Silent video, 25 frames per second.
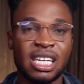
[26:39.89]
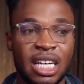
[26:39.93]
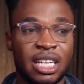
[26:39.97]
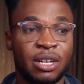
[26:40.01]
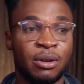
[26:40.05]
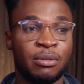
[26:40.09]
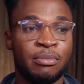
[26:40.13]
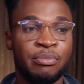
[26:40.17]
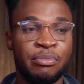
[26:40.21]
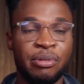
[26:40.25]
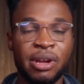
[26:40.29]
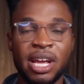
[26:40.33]
and
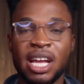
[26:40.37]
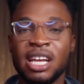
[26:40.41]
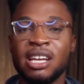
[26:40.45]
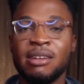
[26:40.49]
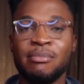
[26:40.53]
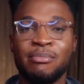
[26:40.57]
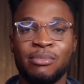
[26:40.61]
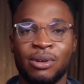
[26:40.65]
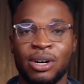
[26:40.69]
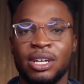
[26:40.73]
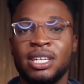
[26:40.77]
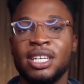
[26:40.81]
they'll bring
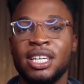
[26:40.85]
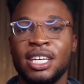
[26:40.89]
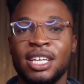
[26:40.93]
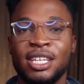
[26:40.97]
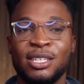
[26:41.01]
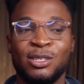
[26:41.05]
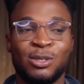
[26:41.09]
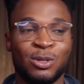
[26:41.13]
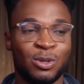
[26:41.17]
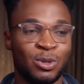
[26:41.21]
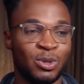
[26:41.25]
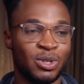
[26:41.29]
the
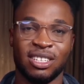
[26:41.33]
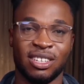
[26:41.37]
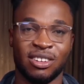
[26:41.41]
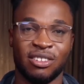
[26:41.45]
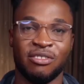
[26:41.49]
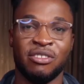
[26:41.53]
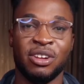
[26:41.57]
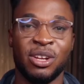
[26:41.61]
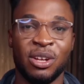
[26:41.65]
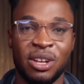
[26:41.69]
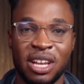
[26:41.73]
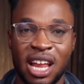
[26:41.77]
money to
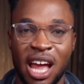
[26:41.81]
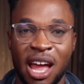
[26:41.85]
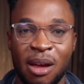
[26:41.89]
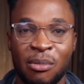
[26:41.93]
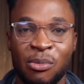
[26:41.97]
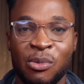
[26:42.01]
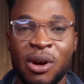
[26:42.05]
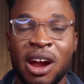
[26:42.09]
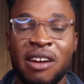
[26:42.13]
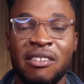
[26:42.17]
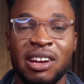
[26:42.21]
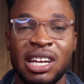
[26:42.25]
Credonia
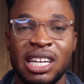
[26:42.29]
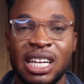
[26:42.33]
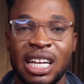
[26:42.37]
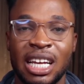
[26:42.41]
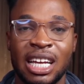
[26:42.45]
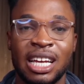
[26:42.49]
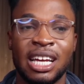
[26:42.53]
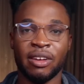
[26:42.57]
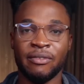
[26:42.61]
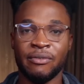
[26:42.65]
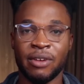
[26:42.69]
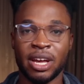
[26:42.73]
Emwerinde.